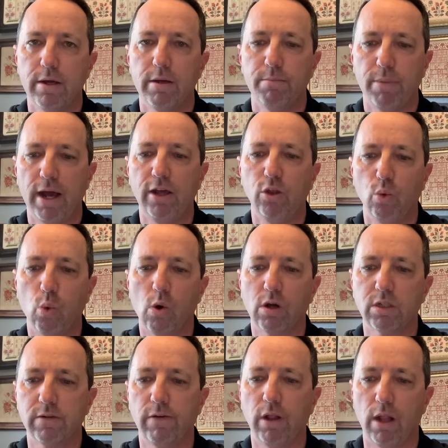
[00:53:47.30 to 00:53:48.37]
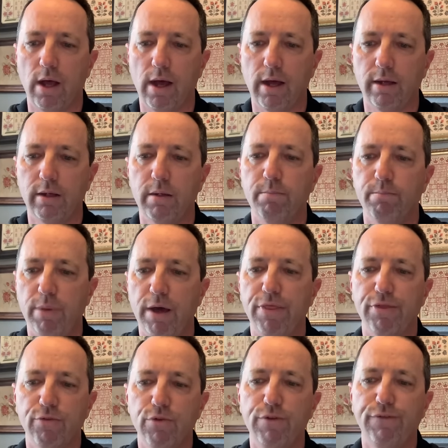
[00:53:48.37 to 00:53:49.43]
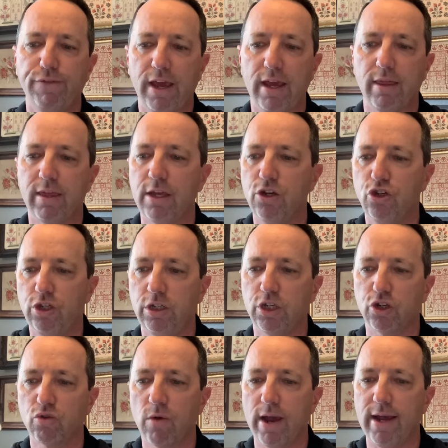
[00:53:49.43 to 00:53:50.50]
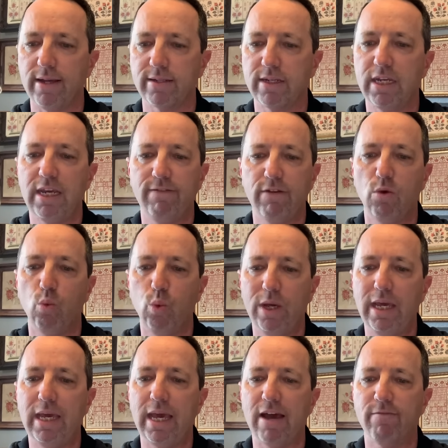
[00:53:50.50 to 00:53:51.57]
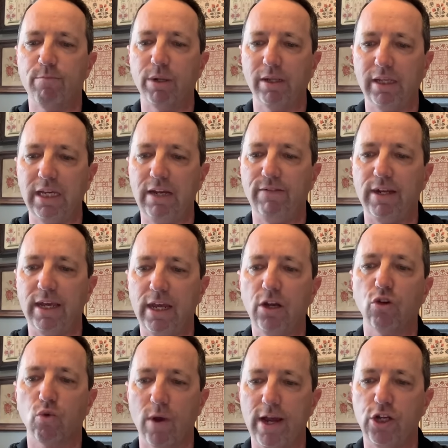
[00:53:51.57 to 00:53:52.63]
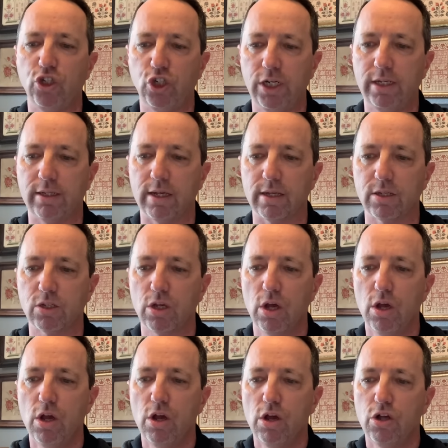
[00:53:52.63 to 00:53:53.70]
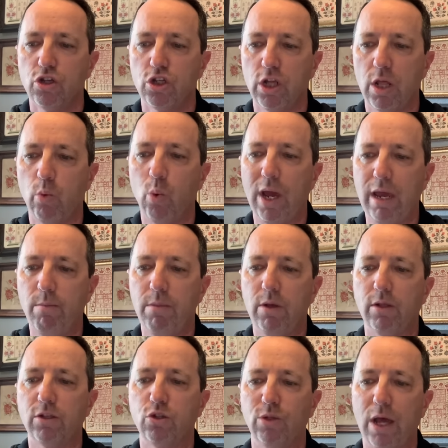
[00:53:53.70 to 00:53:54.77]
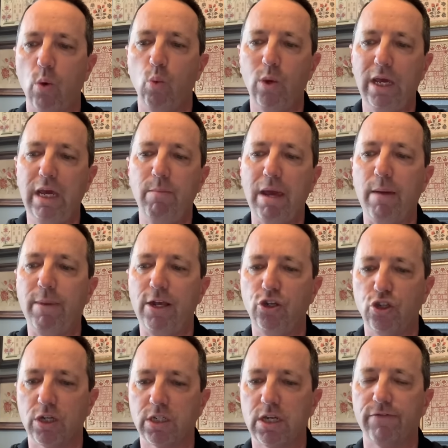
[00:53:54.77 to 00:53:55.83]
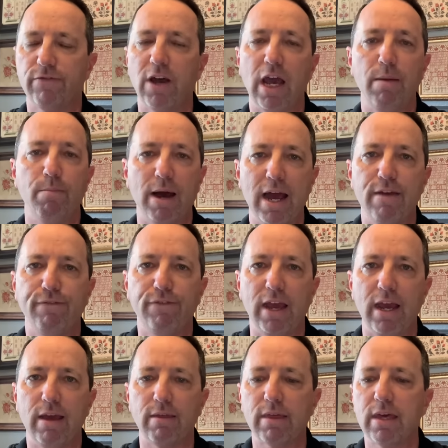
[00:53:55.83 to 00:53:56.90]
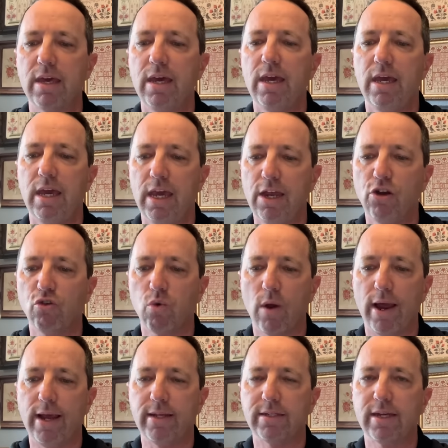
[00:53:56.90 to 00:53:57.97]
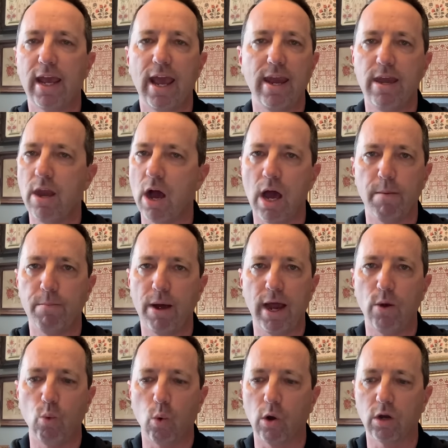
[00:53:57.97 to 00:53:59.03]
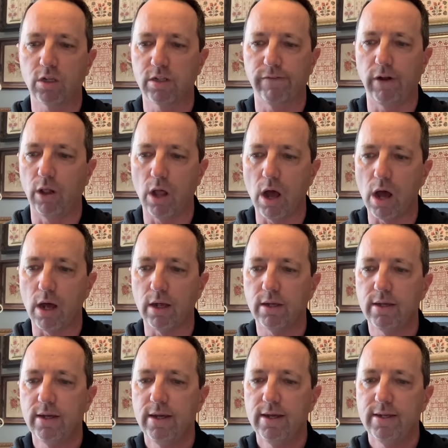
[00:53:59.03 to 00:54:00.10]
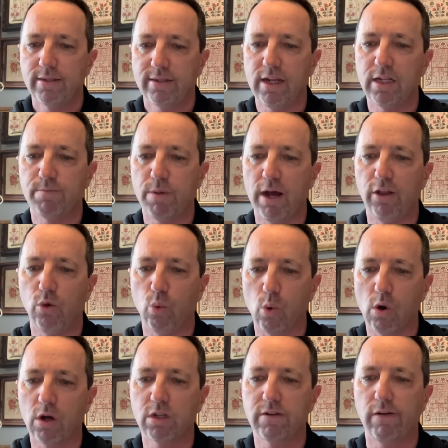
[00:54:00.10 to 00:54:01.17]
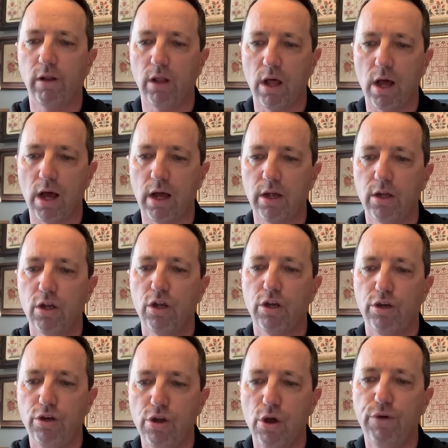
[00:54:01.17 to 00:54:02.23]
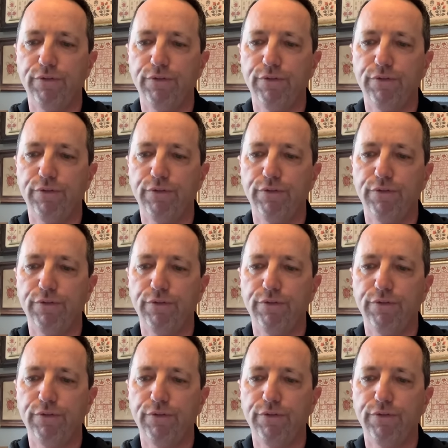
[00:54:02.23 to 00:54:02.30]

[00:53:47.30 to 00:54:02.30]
by the works of the law, but through faith in Jesus Christ. Even we have believed in Christ Jesus so that we, so that we may be justified by faith in Christ and not by works of the law, since by the works of the law no